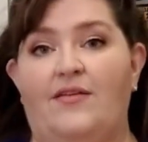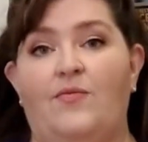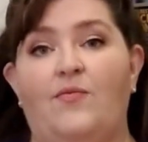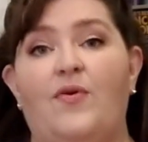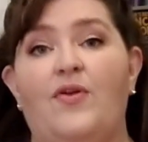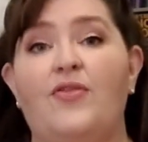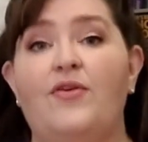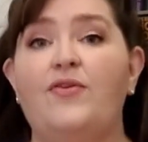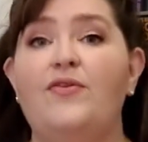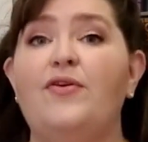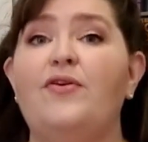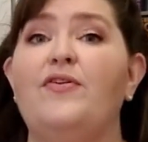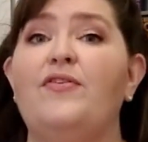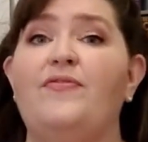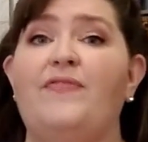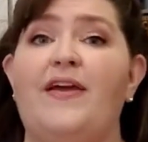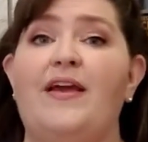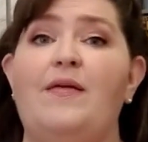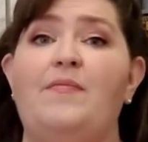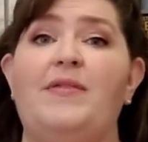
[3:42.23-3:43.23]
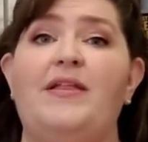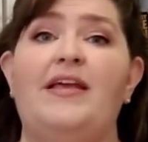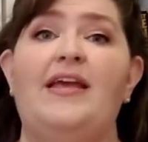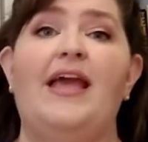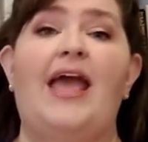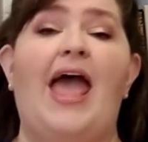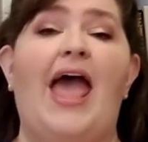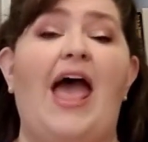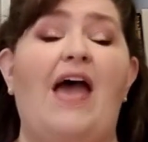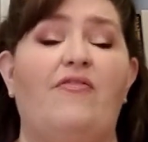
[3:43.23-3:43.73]
we're the Nerd
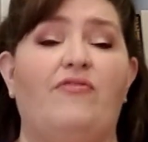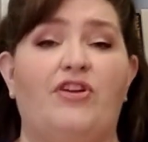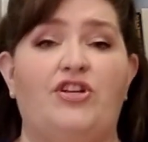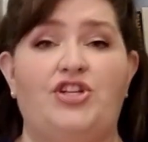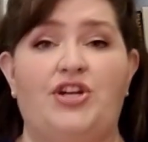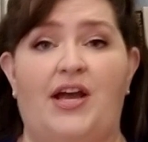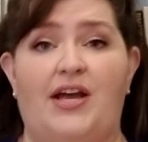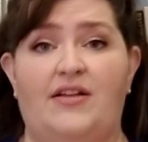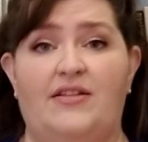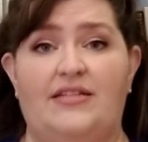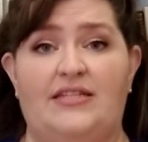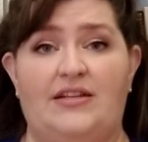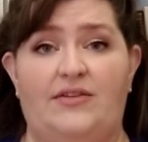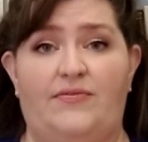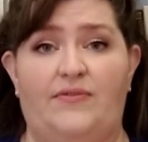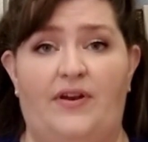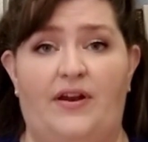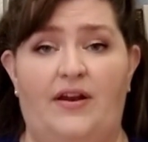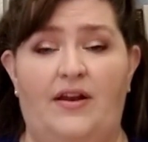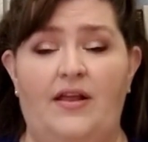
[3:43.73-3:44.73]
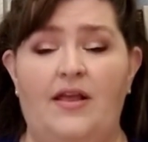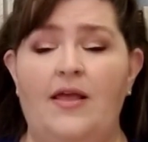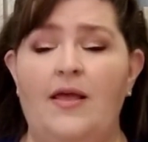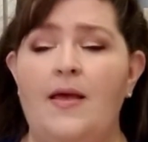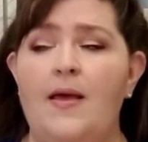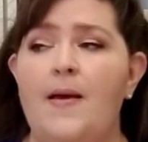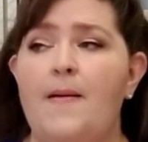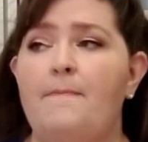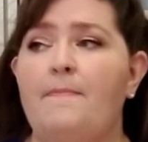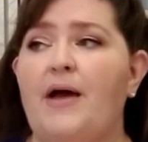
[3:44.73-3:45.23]
Family, every child's different.
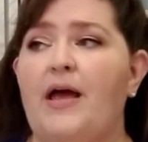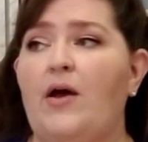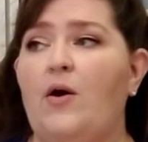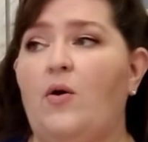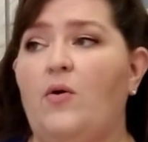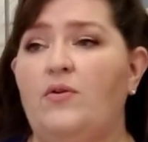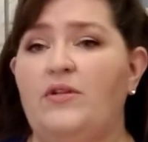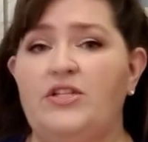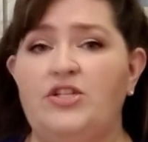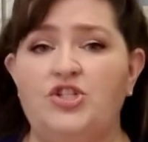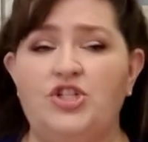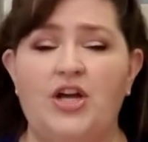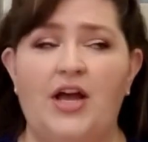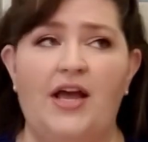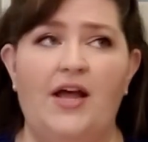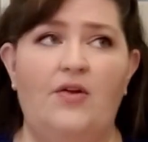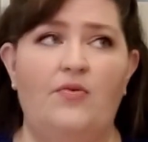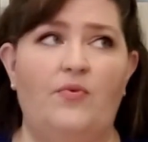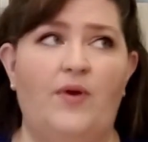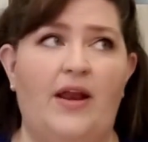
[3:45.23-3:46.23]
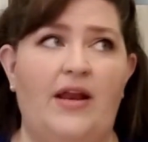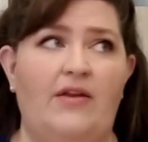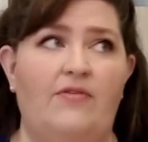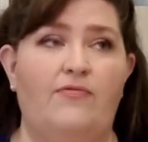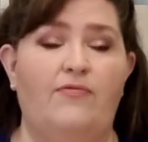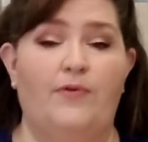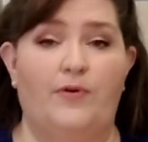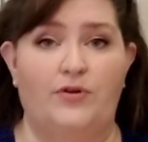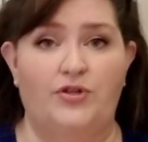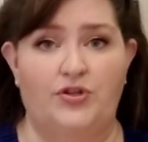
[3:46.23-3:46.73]
My oldest child read in
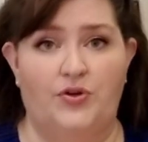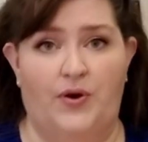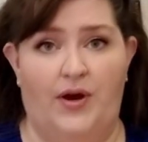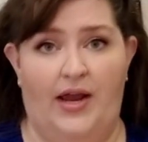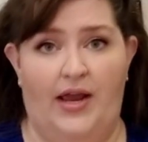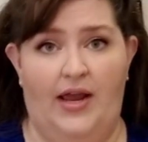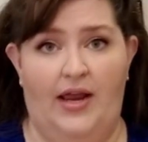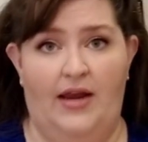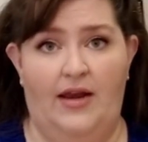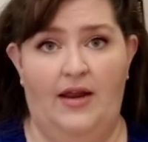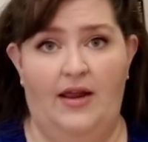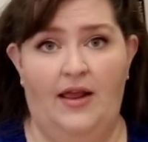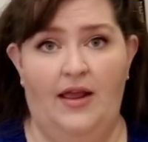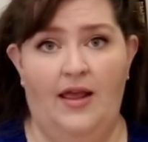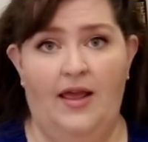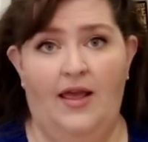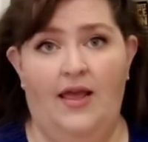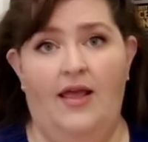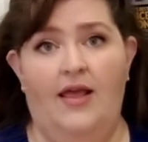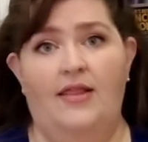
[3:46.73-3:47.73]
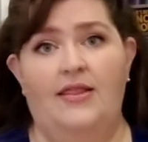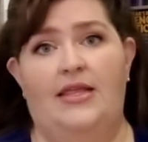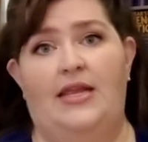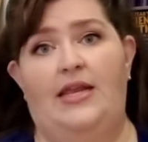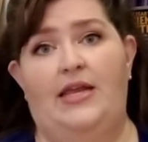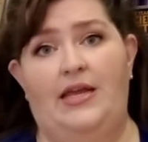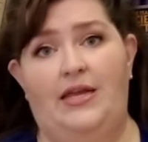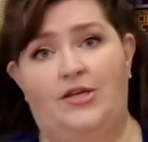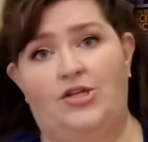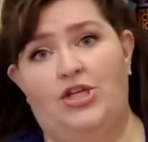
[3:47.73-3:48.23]
1st grade.
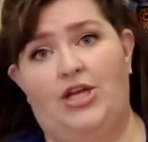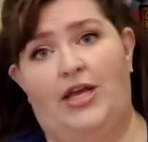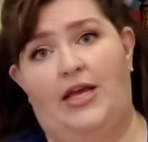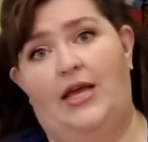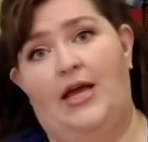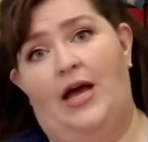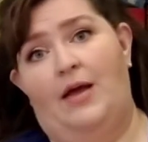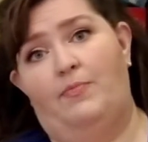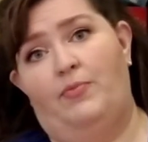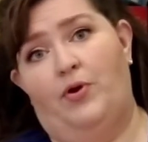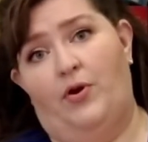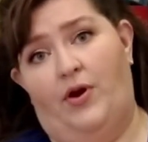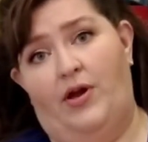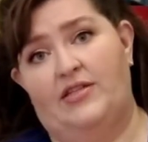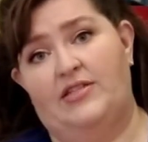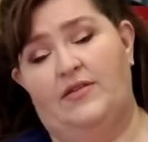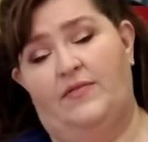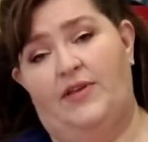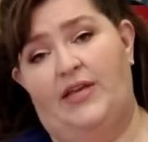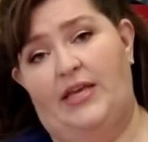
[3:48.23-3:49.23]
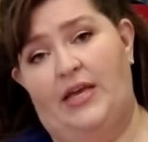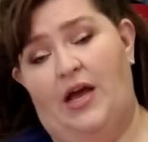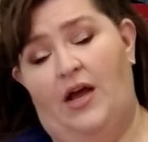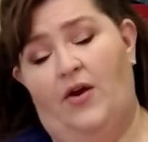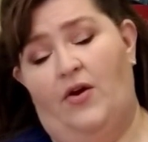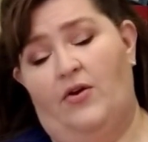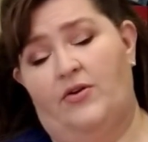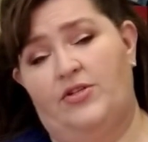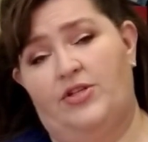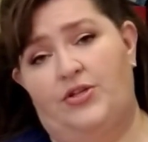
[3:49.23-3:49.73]
Then each kid got progressively
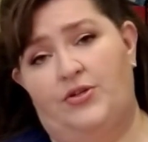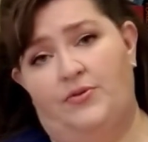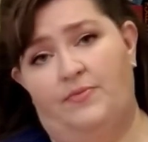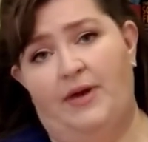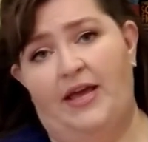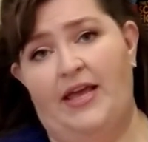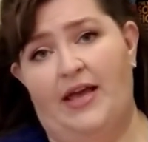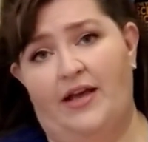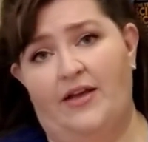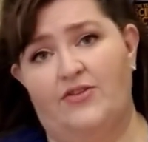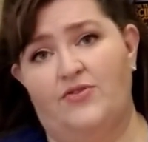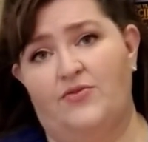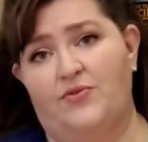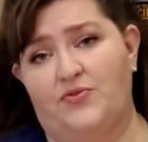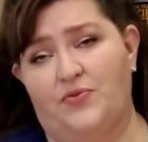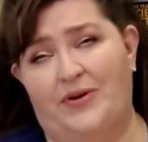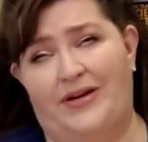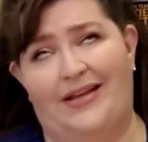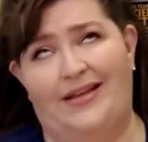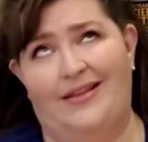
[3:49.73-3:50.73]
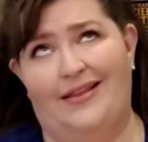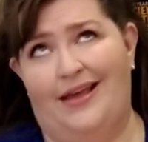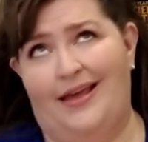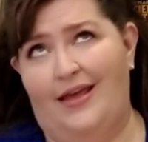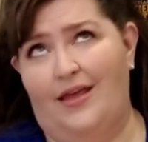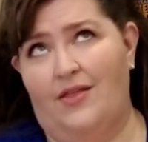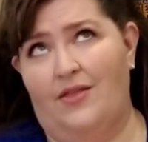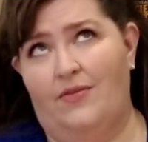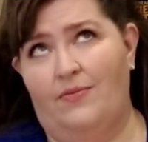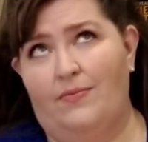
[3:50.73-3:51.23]
younger too. My youngest was reading in
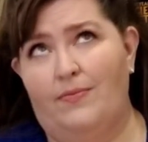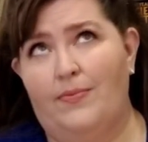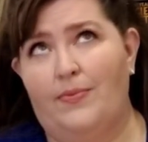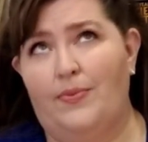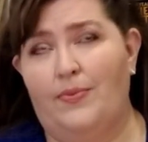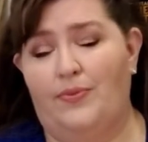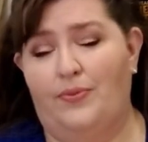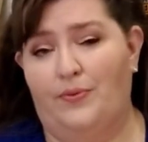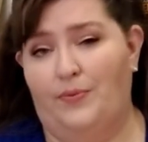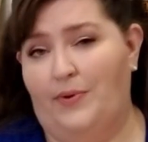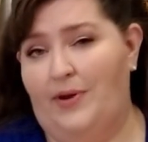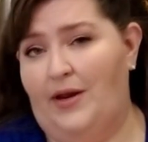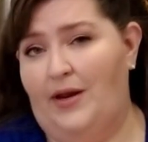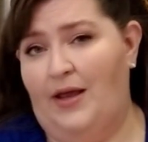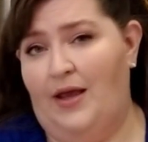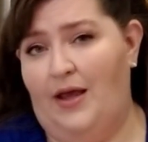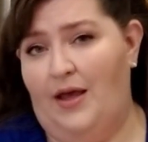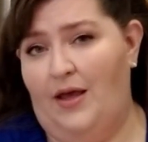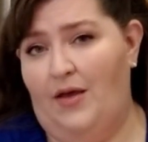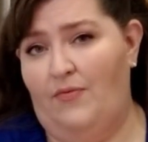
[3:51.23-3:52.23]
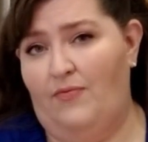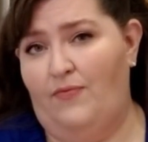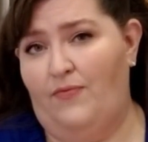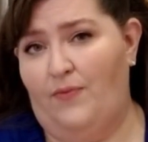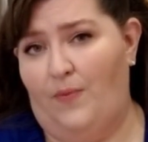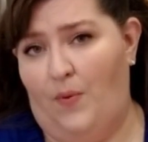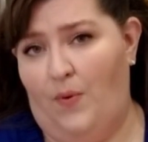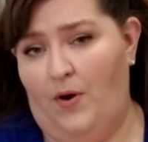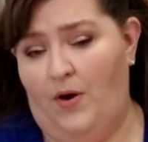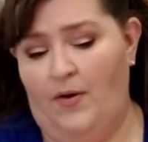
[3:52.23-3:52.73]
like 3.5,
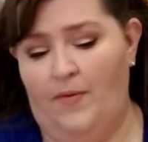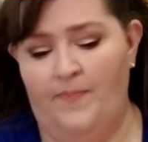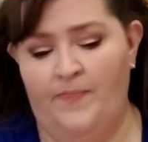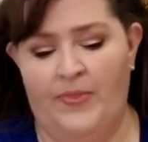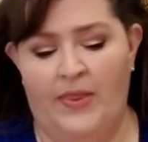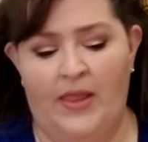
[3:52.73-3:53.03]
4.